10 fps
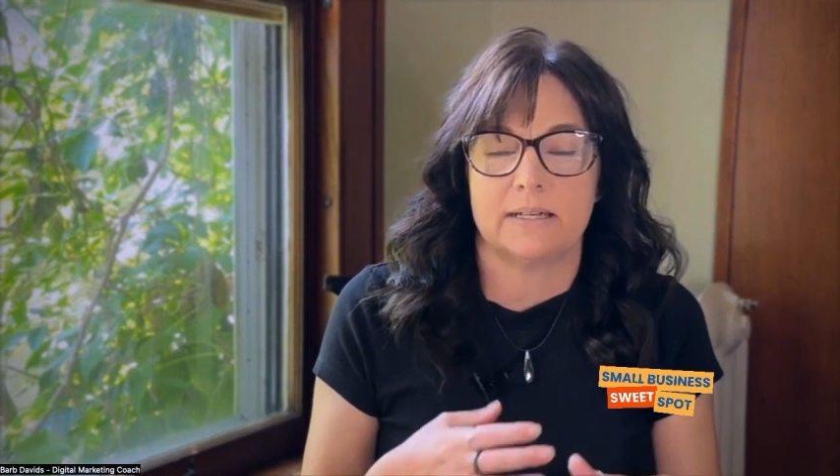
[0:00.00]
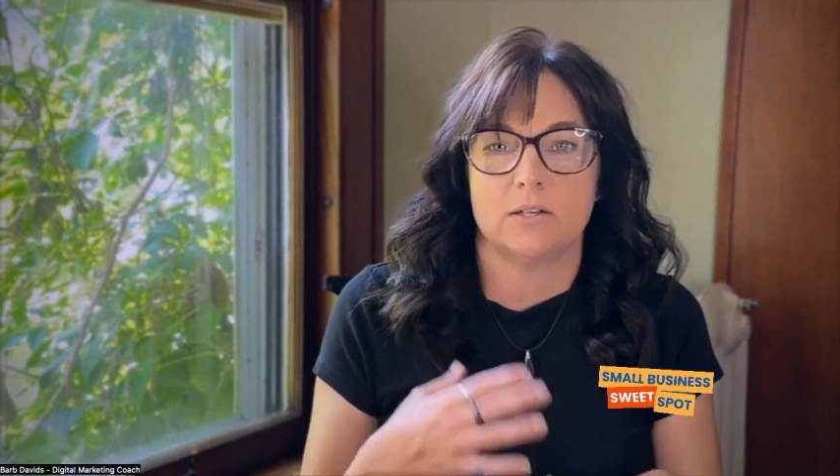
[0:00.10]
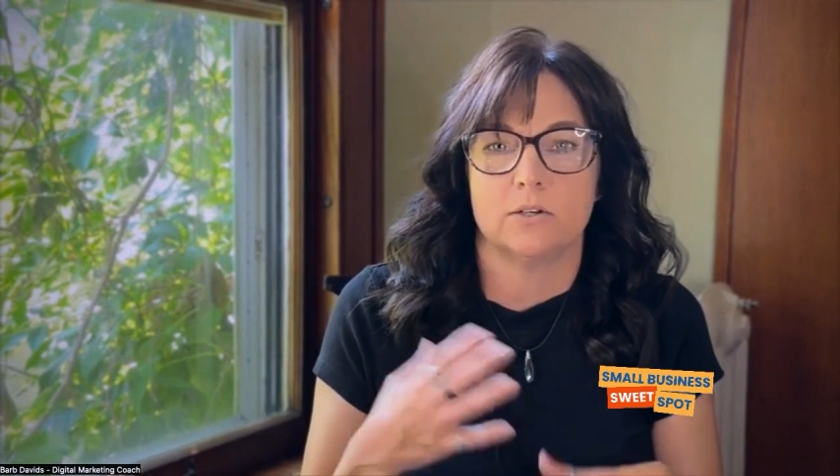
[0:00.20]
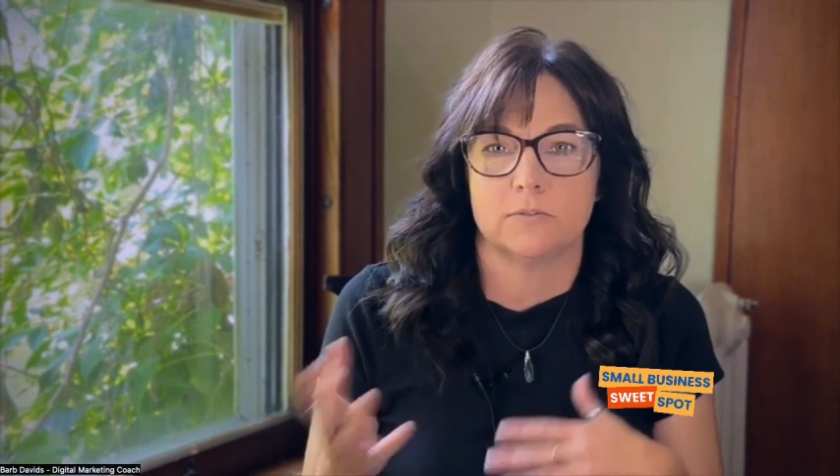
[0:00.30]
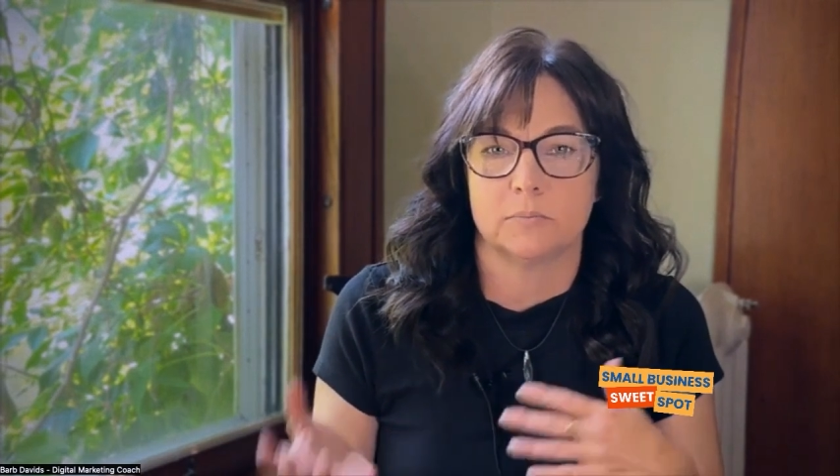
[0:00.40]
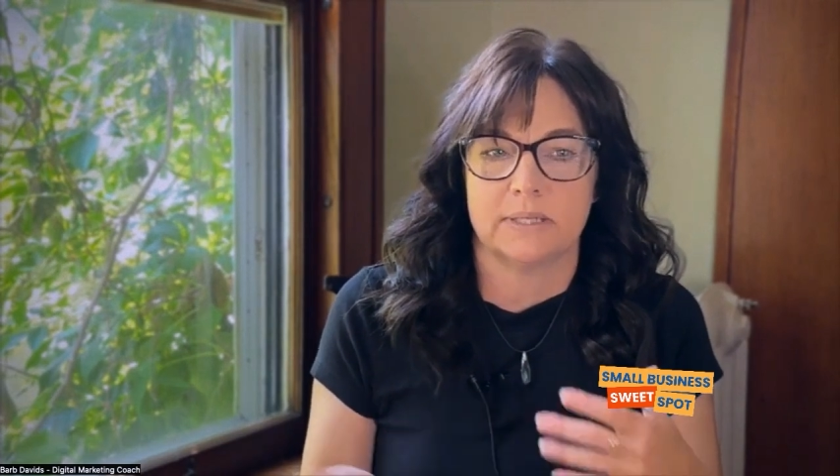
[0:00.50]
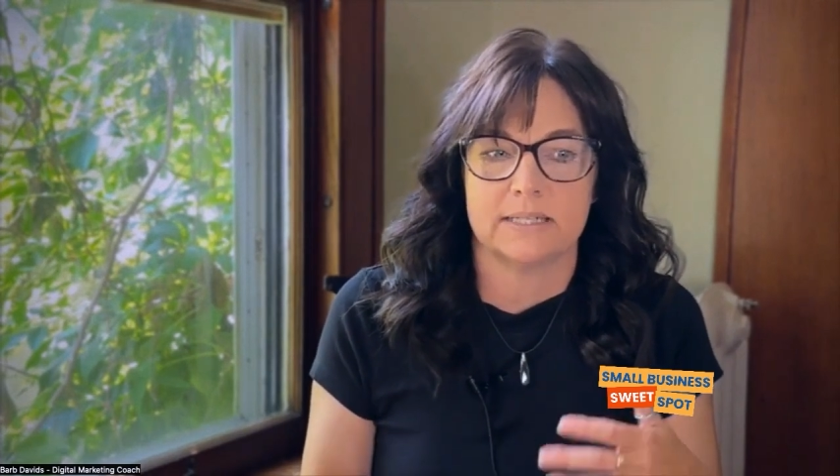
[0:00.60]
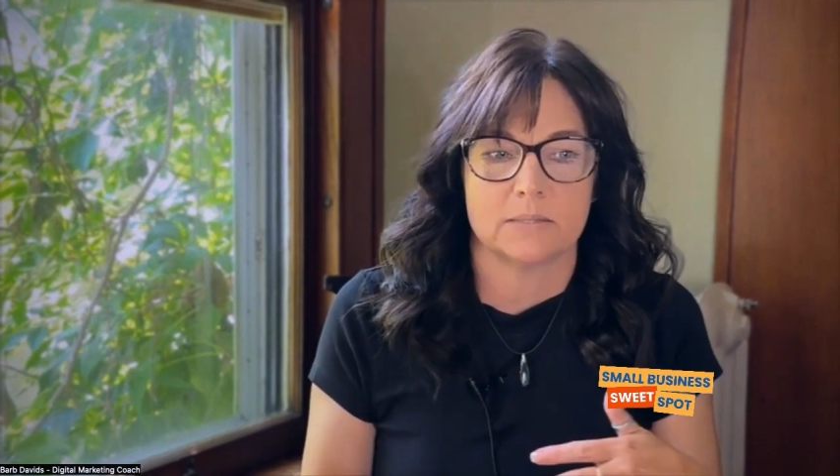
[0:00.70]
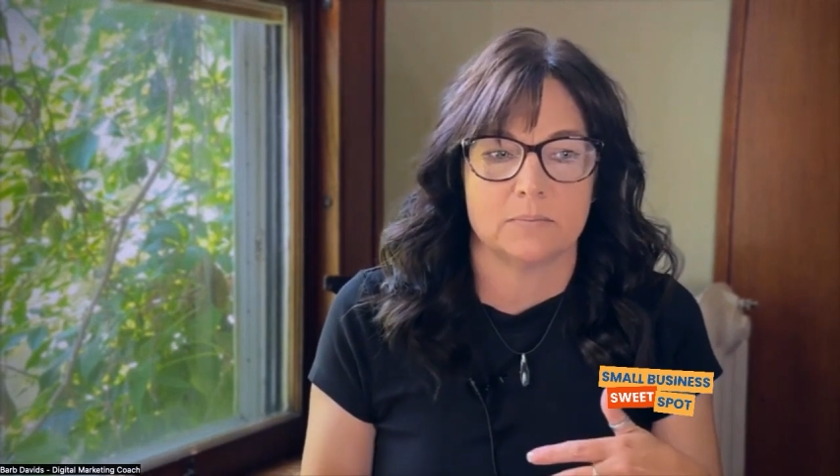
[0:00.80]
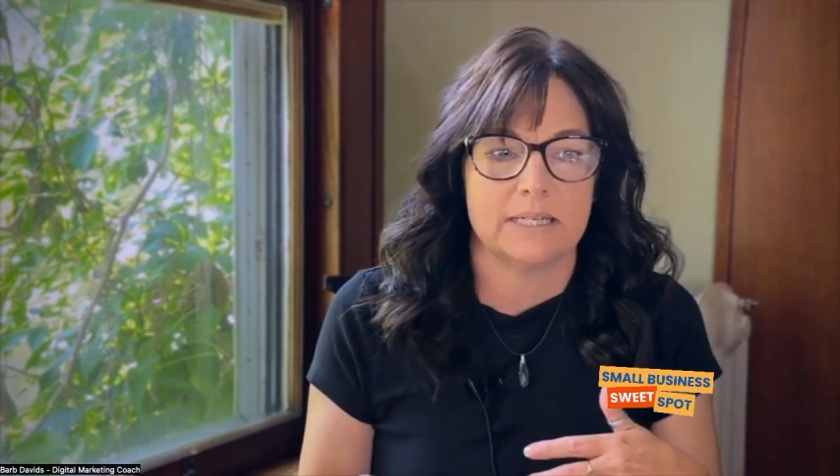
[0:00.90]
I go from
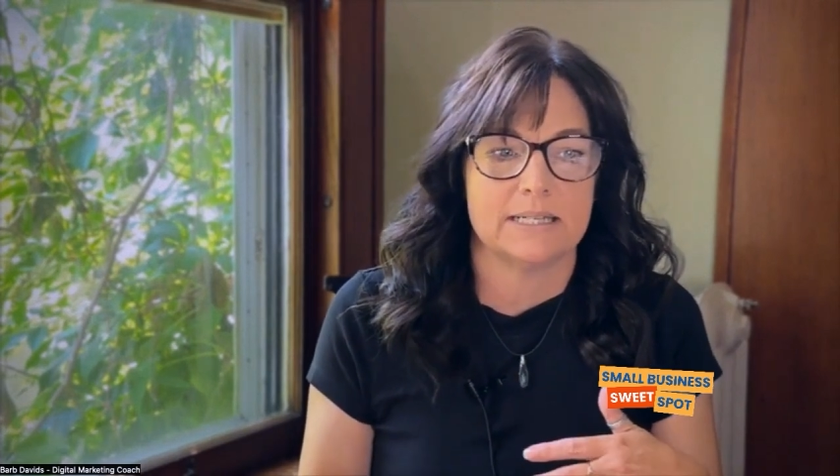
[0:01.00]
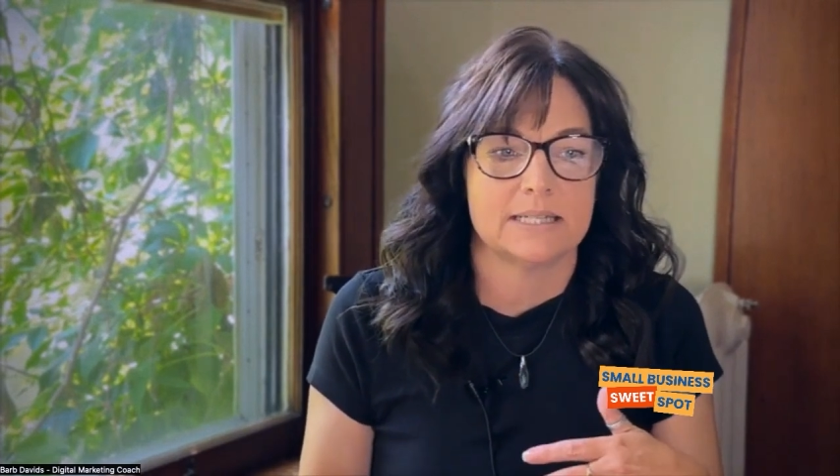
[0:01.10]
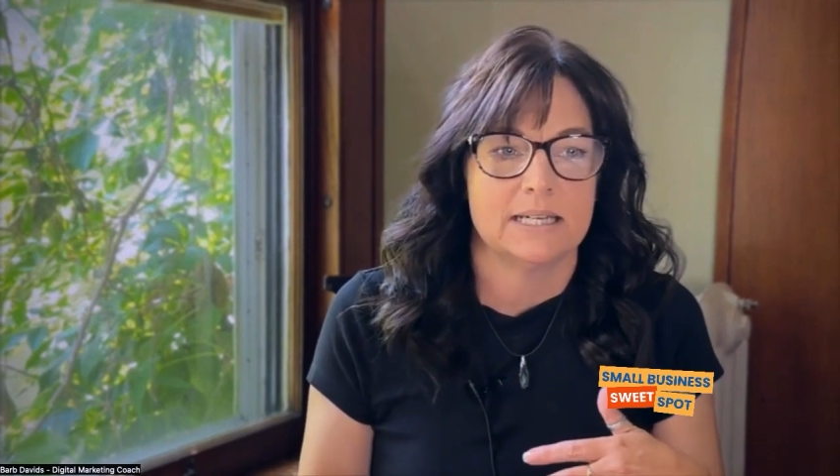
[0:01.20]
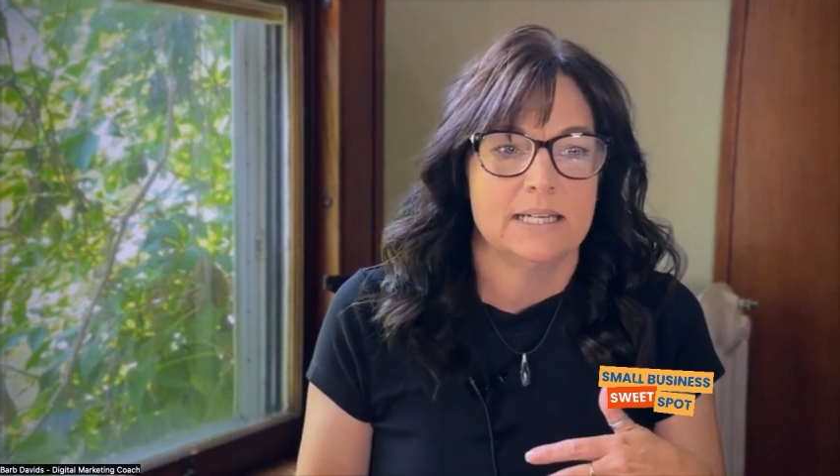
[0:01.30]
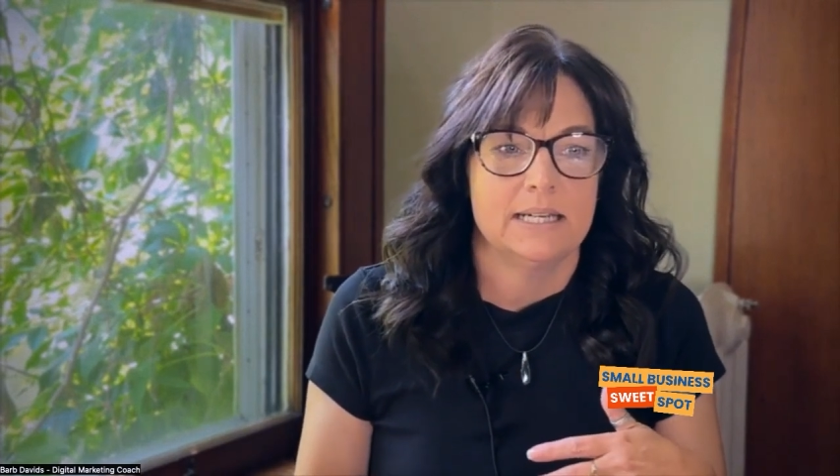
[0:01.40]
place to place,